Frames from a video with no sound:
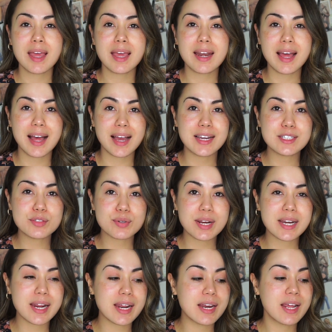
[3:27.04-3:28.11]
and
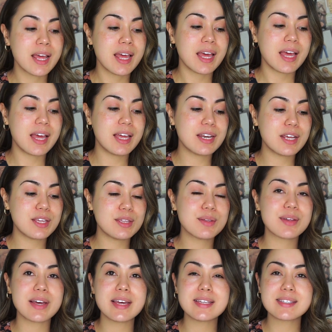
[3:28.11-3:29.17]
Hydrating. And you
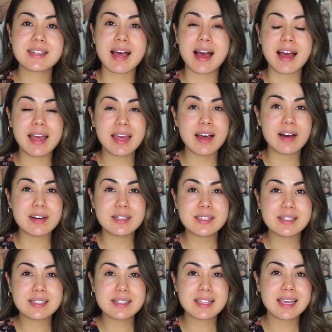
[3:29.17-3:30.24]
guys, I
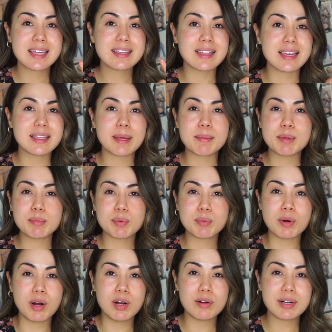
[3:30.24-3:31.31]
honestly lately, I mean,
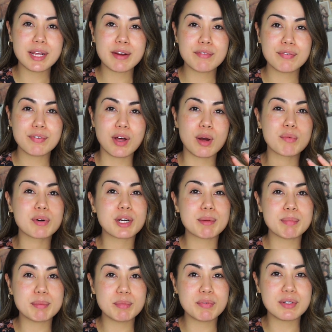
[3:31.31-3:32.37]
we're already in fall. We're
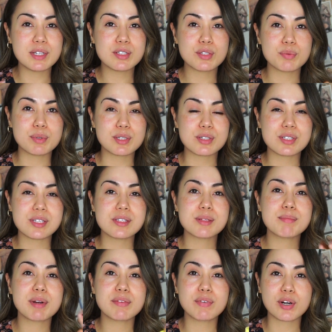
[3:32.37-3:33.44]
going to be moving into winter
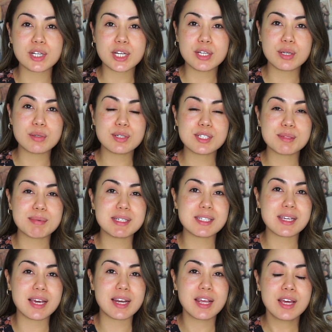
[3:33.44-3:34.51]
season, but I've already noticed my
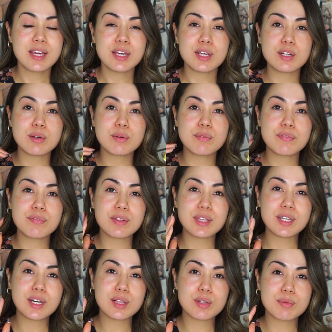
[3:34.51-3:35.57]
skin, you know,
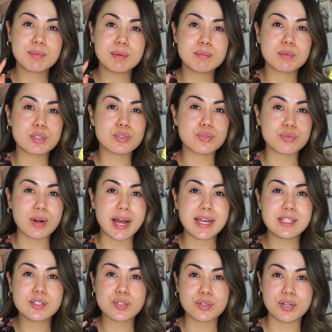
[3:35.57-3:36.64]
feeling a little bit more dry
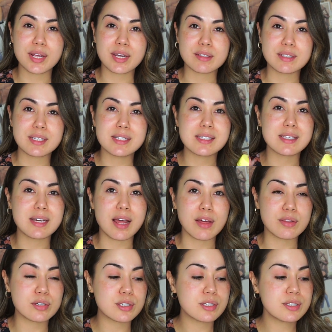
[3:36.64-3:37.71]
in certain areas than
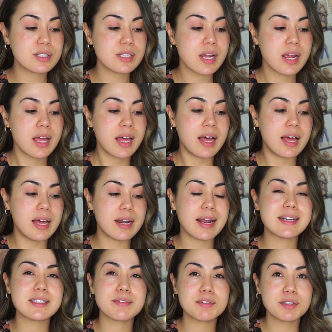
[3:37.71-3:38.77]
others. And
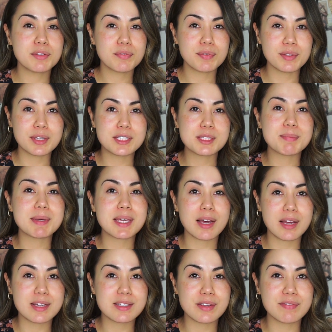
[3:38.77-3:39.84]
I definitely feel it's
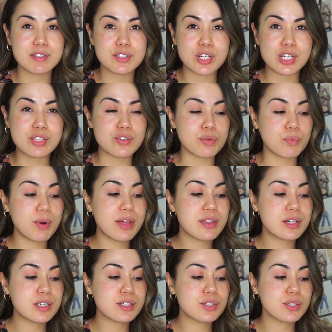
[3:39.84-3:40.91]
because of the change in
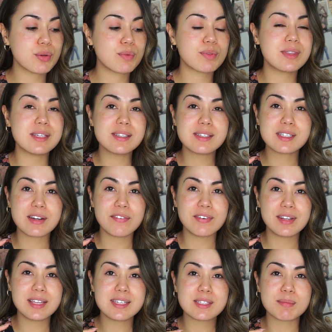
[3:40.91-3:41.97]
weather. So this is
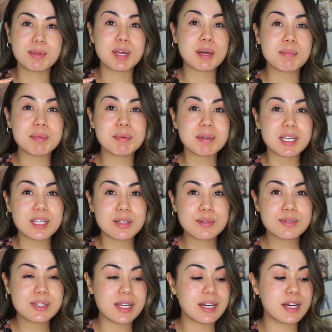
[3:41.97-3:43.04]
definitely something I'm going to be
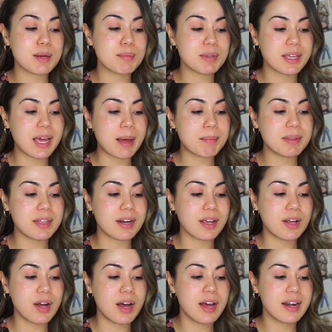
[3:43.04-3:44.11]
using and I'm really happy that I
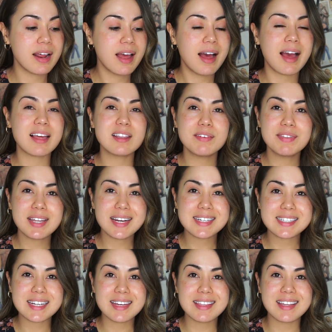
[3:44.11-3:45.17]
got. I love the
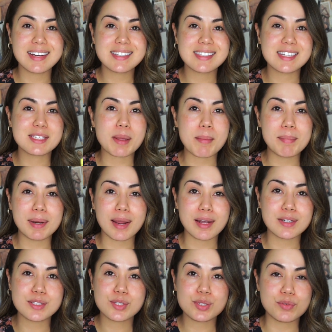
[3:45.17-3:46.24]
idea that it says
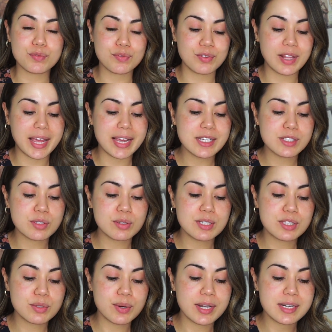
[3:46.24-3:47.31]
banana souffle. So
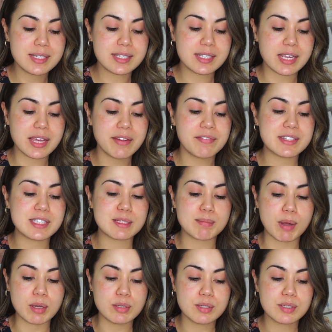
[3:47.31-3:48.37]
let's go ahead and see if it
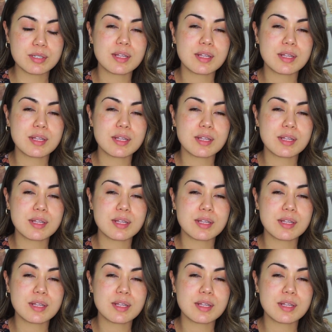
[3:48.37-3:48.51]
smells